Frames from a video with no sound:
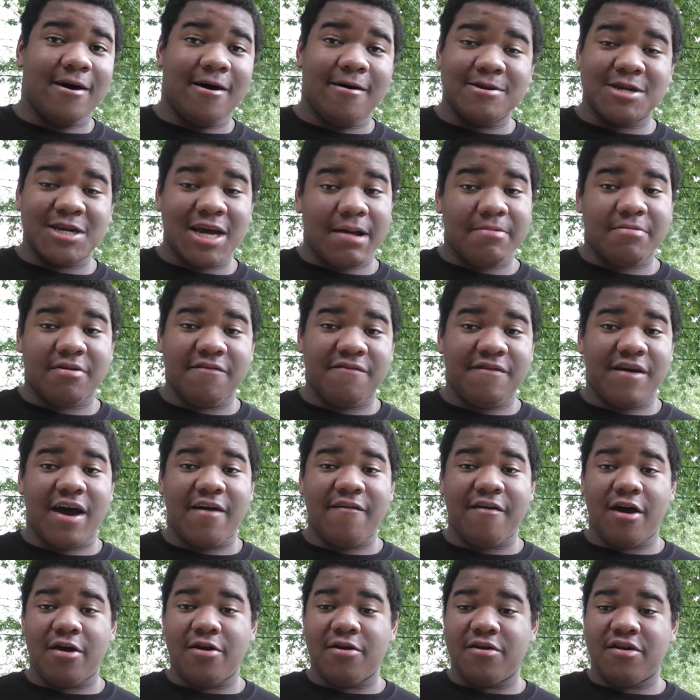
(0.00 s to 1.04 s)
chapter
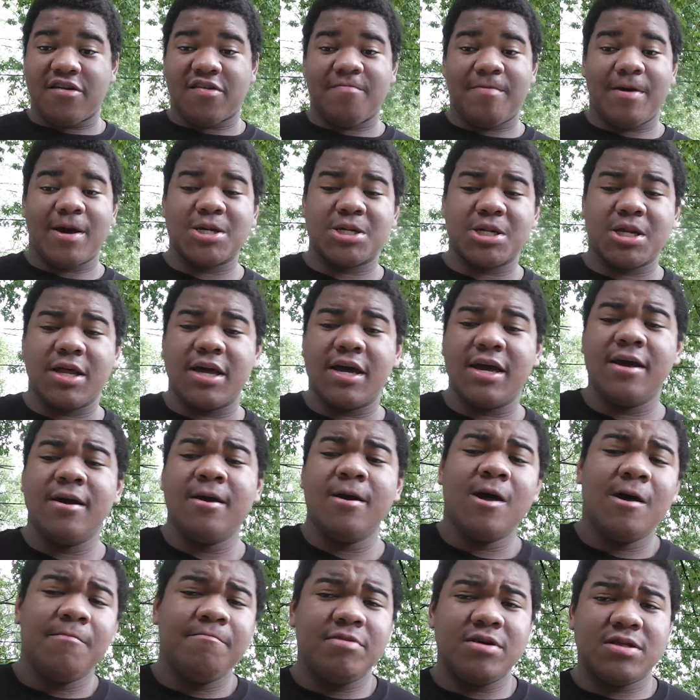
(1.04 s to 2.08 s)
500 especially.
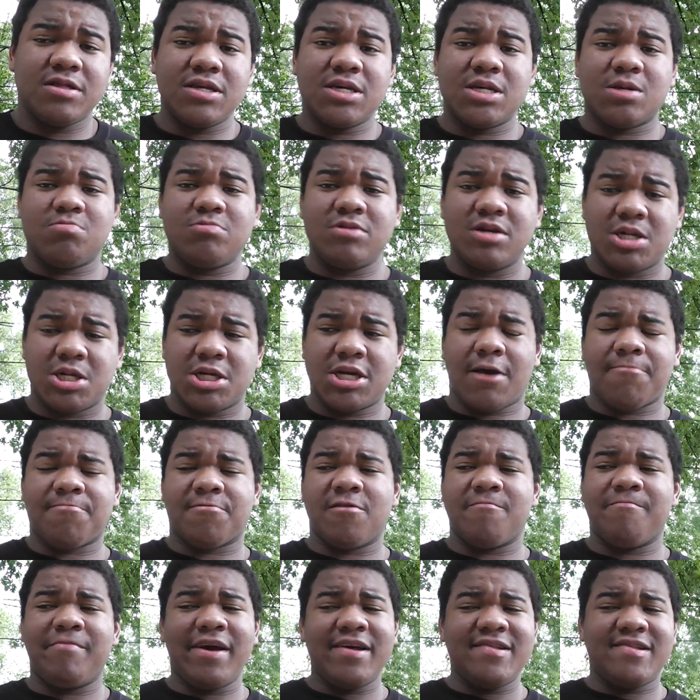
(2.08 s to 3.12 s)
But this week's
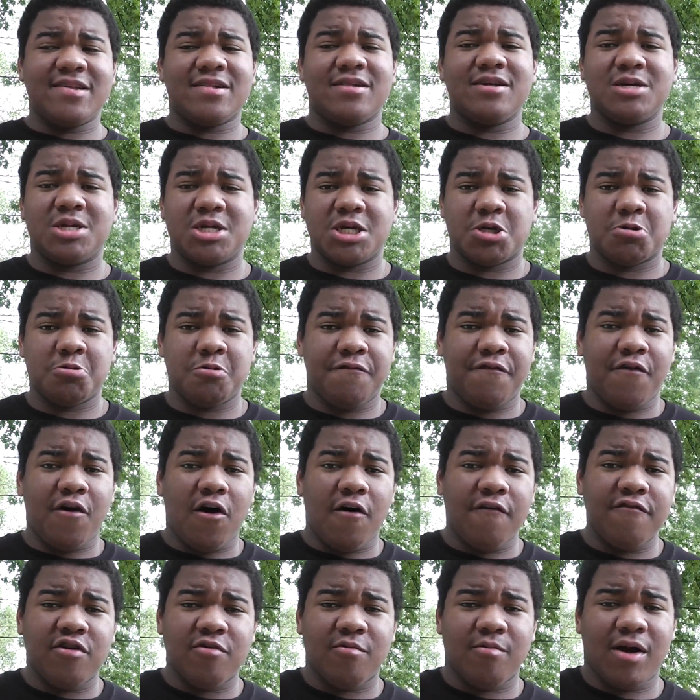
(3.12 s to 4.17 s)
chapter basically just
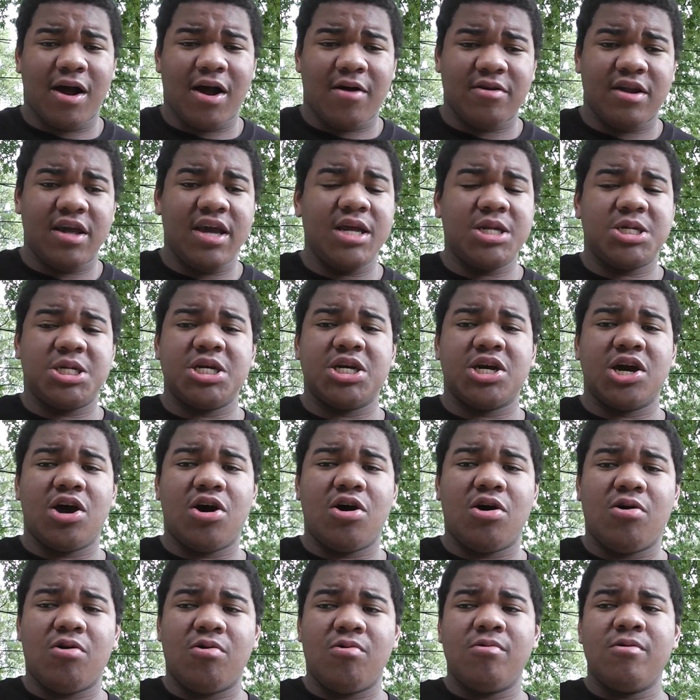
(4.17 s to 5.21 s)
revolved around
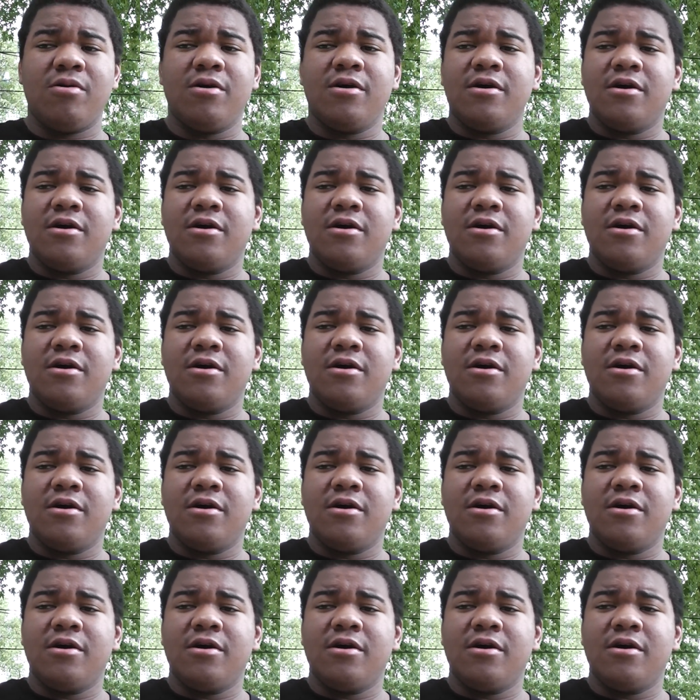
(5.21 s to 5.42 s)
Ichigo